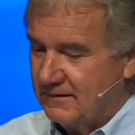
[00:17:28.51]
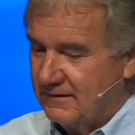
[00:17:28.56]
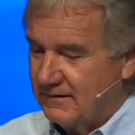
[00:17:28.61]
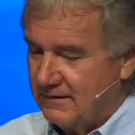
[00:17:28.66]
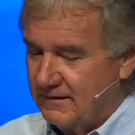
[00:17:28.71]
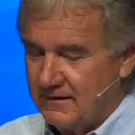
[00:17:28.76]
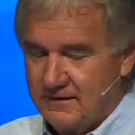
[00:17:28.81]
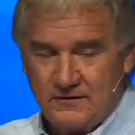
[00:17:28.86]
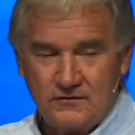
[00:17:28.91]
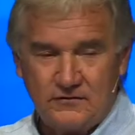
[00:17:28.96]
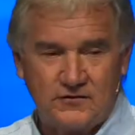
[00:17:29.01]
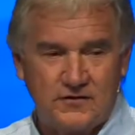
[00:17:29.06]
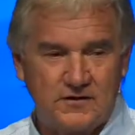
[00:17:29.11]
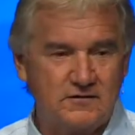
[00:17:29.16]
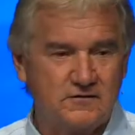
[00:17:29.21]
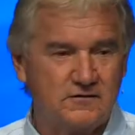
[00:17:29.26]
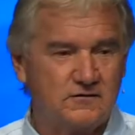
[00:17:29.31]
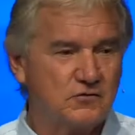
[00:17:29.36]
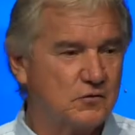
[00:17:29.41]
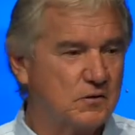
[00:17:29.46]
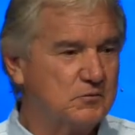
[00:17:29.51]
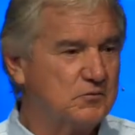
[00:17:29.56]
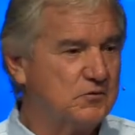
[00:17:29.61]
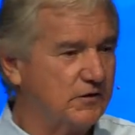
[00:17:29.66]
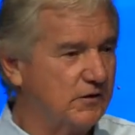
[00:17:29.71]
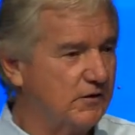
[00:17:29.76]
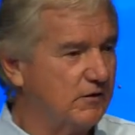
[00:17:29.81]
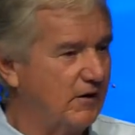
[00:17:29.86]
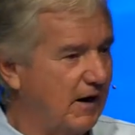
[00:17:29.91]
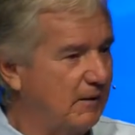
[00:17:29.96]
and there's things in scripture
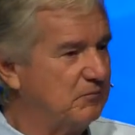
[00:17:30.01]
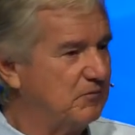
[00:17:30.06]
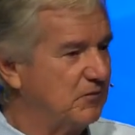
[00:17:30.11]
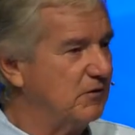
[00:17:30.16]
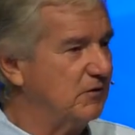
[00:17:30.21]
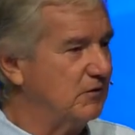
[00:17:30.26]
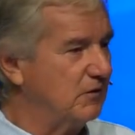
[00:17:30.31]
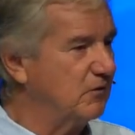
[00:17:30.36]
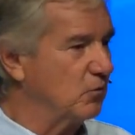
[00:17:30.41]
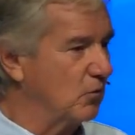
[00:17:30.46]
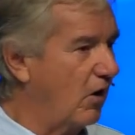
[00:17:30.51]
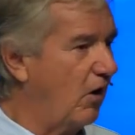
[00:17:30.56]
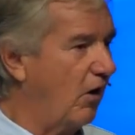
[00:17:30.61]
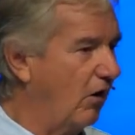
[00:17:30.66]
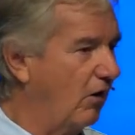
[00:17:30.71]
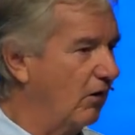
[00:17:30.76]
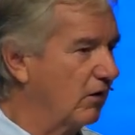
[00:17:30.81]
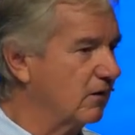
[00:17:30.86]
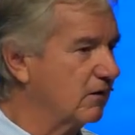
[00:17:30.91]
that are absolutely wrong.